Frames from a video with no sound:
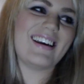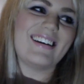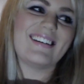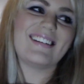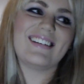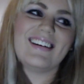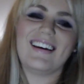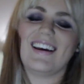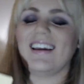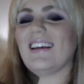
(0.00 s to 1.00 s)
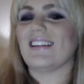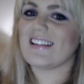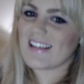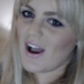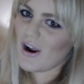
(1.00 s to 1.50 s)
bag.
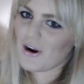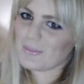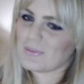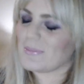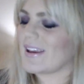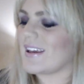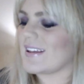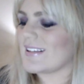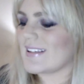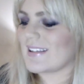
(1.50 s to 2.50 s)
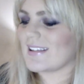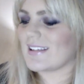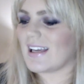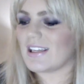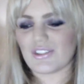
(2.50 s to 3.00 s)
Now this is horrible
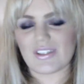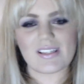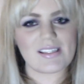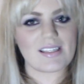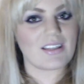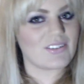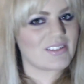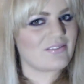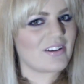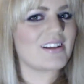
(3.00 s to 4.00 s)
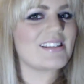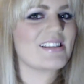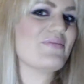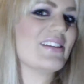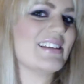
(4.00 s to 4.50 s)
because, as you can see, it looks very
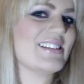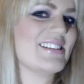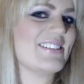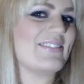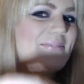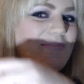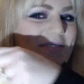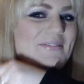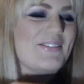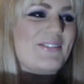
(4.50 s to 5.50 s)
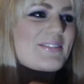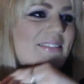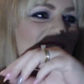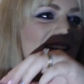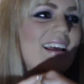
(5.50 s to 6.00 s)
similar to the one
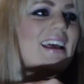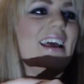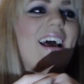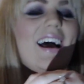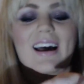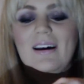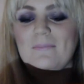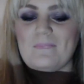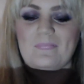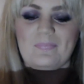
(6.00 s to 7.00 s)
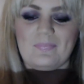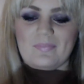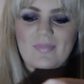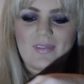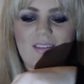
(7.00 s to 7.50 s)
before.
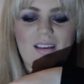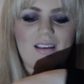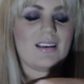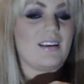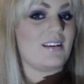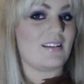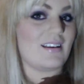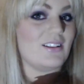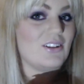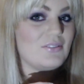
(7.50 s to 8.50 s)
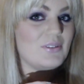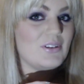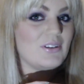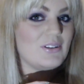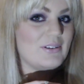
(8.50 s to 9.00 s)
And a lot
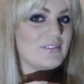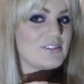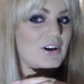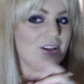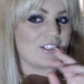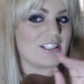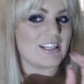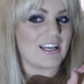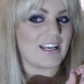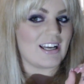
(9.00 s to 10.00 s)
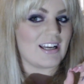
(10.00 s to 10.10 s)
of you Louis Vuitton